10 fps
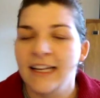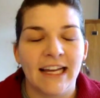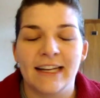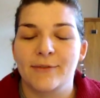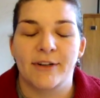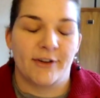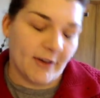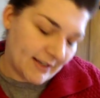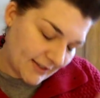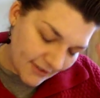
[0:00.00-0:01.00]
I didn't want to
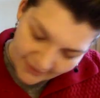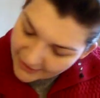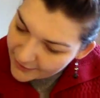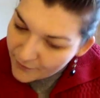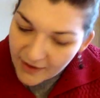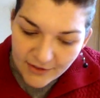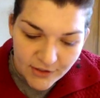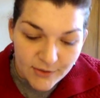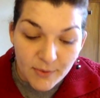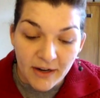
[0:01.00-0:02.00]
correct her. It's fine,
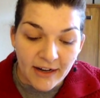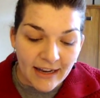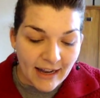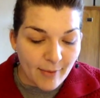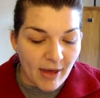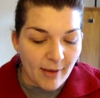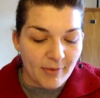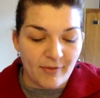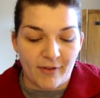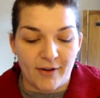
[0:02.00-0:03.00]
she's wearing it. I'm
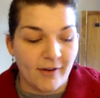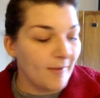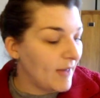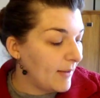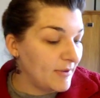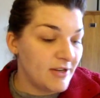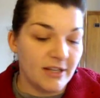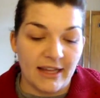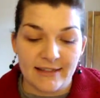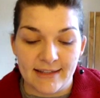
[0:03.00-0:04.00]
happy for her. I'm happy
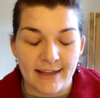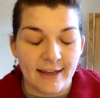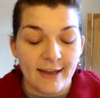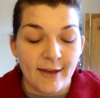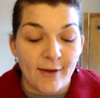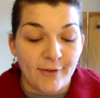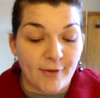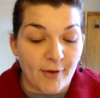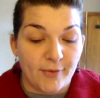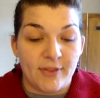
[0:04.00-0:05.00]
she likes it.
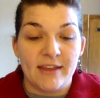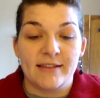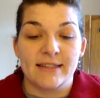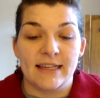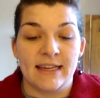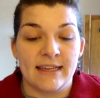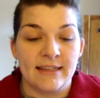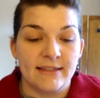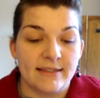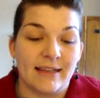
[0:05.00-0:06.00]
So this
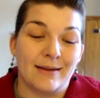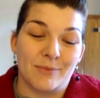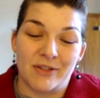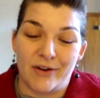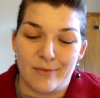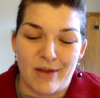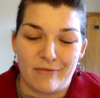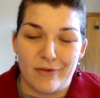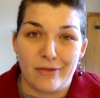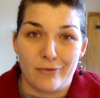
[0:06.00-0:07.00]
is, and I'm sorry, I'm
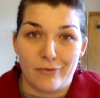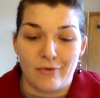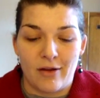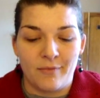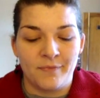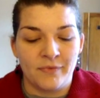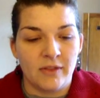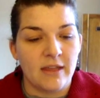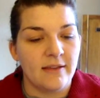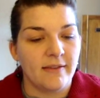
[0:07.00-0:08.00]
halfway through a row.
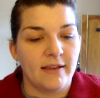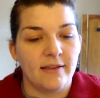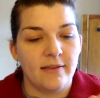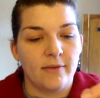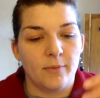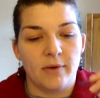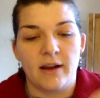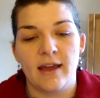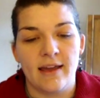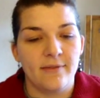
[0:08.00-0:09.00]
This is what
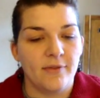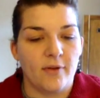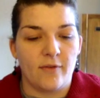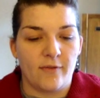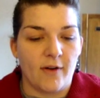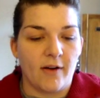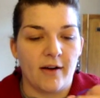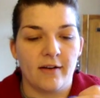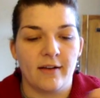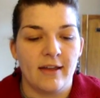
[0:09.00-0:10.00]
I have
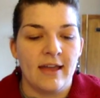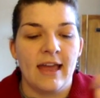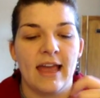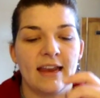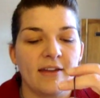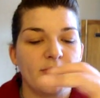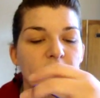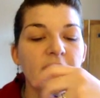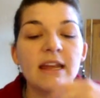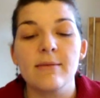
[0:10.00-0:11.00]
far. And I've
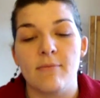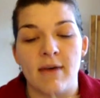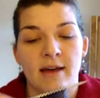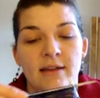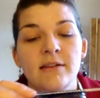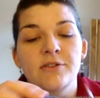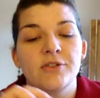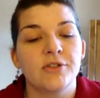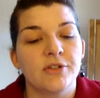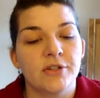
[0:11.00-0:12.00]
pretty
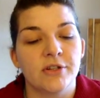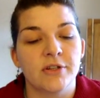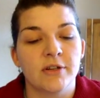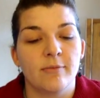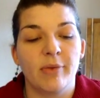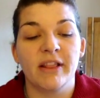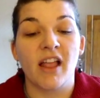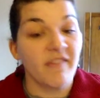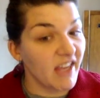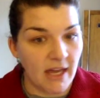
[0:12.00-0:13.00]
much been
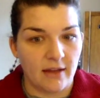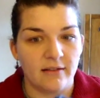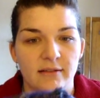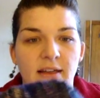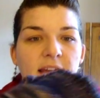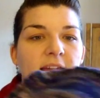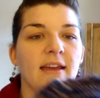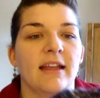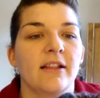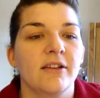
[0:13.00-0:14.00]
loving it. Like,
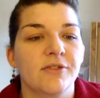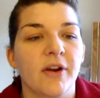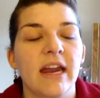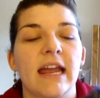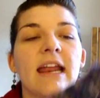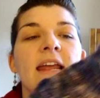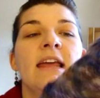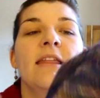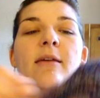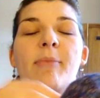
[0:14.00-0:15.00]
it looks great.
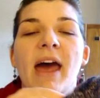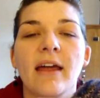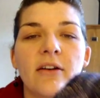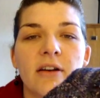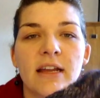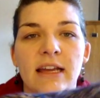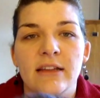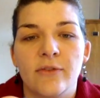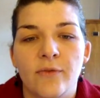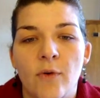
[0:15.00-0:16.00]
The pattern
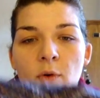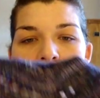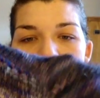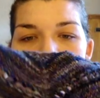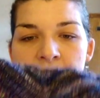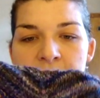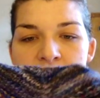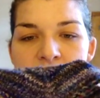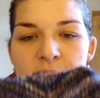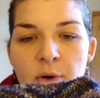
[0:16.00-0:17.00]
is for a
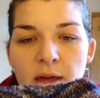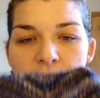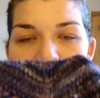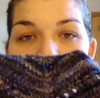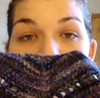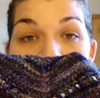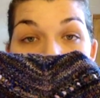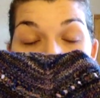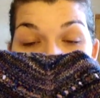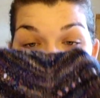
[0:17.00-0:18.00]

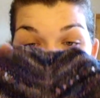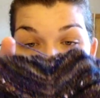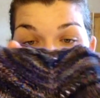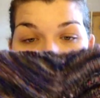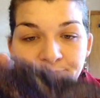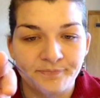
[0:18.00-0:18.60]
DK weight yarn.